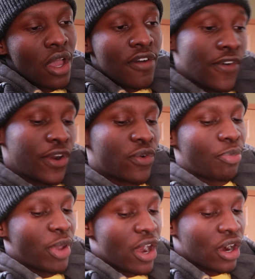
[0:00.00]
for the
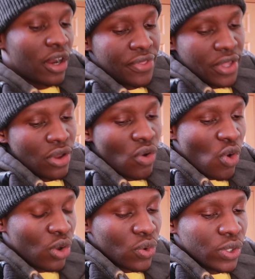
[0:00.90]
repair of the
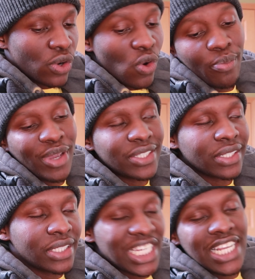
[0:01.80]
oil cooler, or
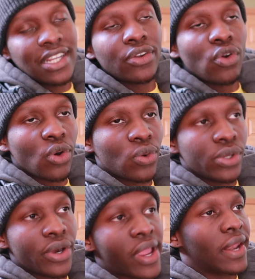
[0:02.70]
basically changing out the oil
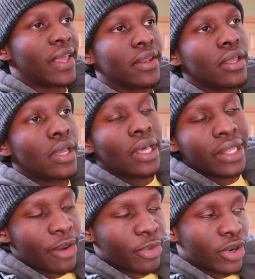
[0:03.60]
cooler and then
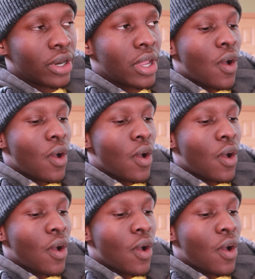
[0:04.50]
labor.